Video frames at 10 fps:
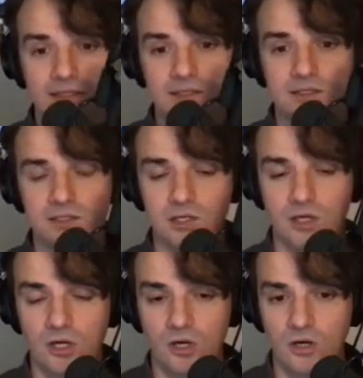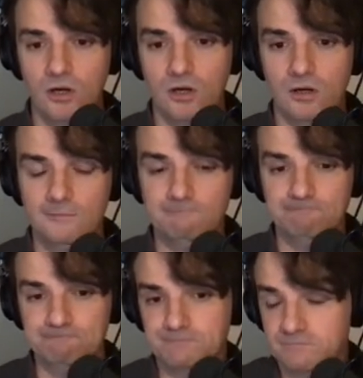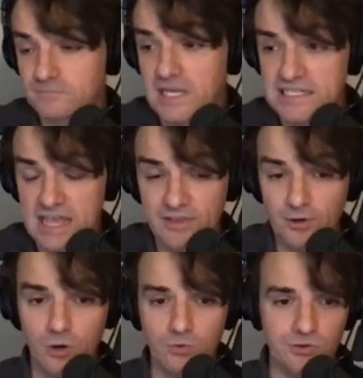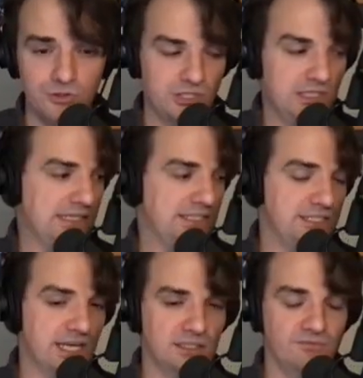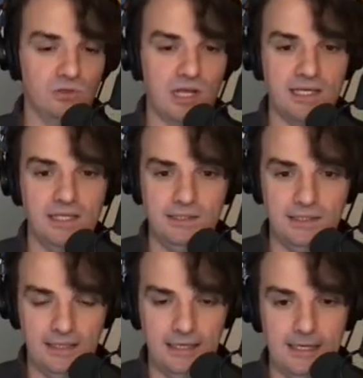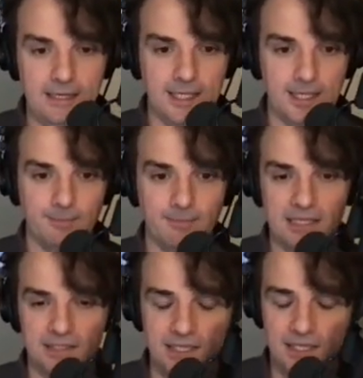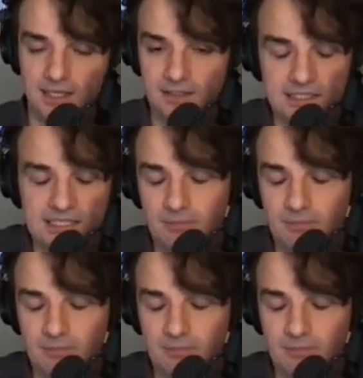So um, there is nothing wrong with using that inject if you like it, um, but uh, in the example